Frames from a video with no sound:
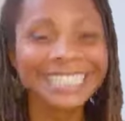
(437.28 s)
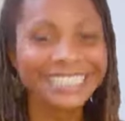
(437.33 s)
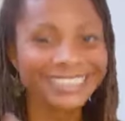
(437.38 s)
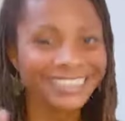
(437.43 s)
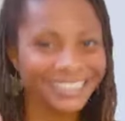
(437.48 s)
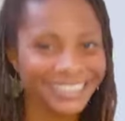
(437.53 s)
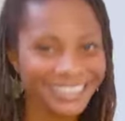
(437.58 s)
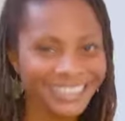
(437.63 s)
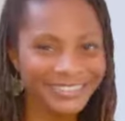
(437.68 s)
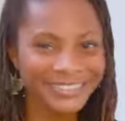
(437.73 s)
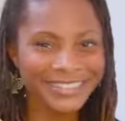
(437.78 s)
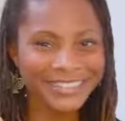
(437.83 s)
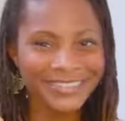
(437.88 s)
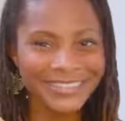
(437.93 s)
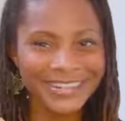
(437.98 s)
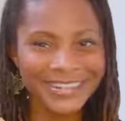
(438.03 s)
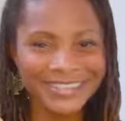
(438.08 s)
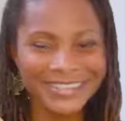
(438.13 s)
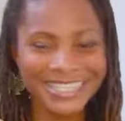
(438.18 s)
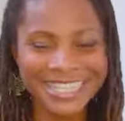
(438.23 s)
See where I'm
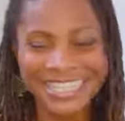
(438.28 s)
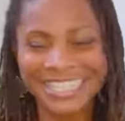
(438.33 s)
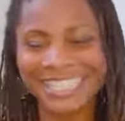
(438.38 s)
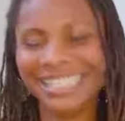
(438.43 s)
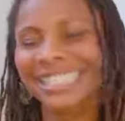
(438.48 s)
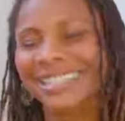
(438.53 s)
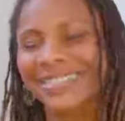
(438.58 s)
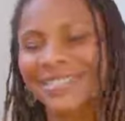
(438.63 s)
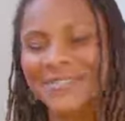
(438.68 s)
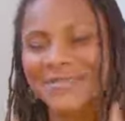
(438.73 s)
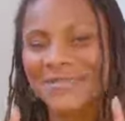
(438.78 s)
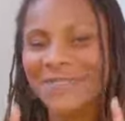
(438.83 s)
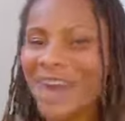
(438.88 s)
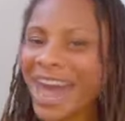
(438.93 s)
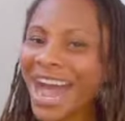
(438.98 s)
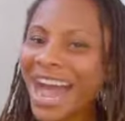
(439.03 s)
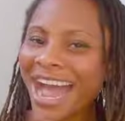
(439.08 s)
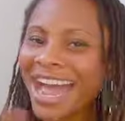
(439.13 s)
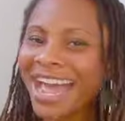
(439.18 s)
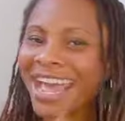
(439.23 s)
going with this?
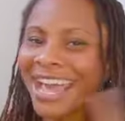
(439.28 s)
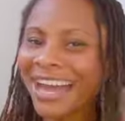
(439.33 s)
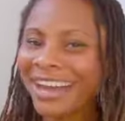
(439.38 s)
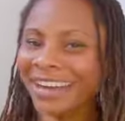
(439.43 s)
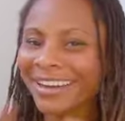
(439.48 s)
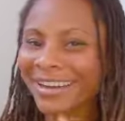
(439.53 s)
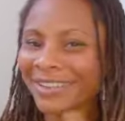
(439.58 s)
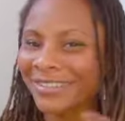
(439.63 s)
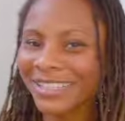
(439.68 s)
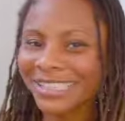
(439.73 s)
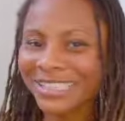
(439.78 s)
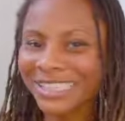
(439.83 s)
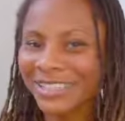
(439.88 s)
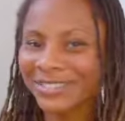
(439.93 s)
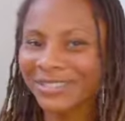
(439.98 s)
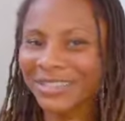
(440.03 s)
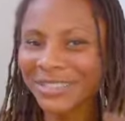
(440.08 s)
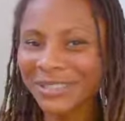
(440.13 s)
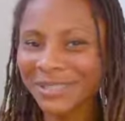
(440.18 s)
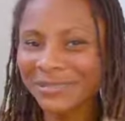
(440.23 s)
Why I got
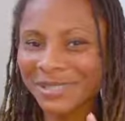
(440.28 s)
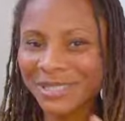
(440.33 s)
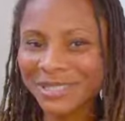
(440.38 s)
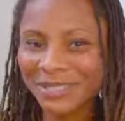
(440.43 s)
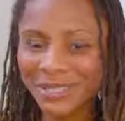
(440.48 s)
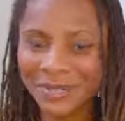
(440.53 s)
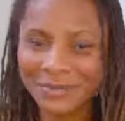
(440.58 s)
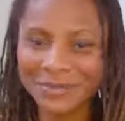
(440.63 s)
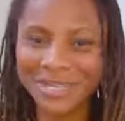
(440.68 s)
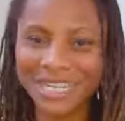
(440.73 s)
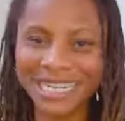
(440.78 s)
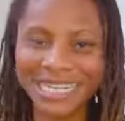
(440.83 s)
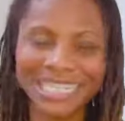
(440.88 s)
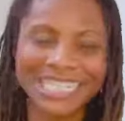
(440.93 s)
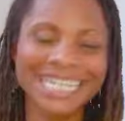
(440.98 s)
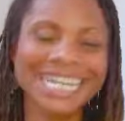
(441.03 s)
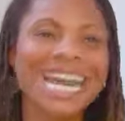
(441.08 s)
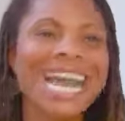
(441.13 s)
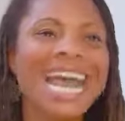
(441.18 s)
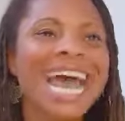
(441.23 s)
myself into a bit of trouble
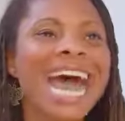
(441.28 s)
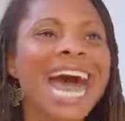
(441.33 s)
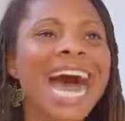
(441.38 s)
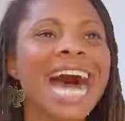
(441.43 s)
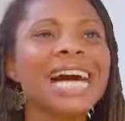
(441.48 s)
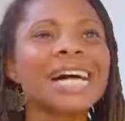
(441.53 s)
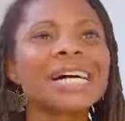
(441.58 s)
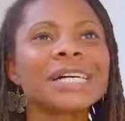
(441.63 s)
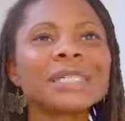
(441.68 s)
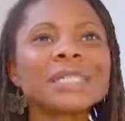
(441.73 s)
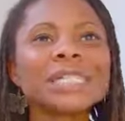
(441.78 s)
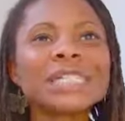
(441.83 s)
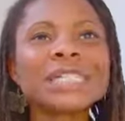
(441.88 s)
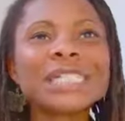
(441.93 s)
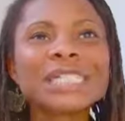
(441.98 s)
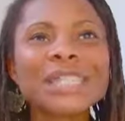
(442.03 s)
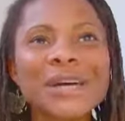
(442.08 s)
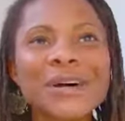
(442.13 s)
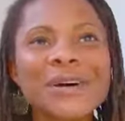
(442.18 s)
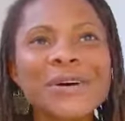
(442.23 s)
here.
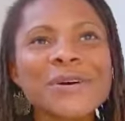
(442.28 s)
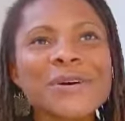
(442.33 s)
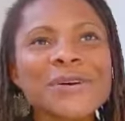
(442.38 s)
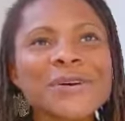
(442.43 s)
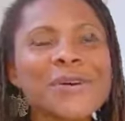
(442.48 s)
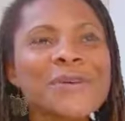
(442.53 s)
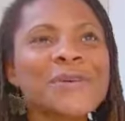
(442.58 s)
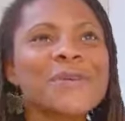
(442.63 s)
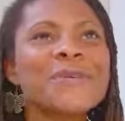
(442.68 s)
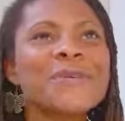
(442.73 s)
So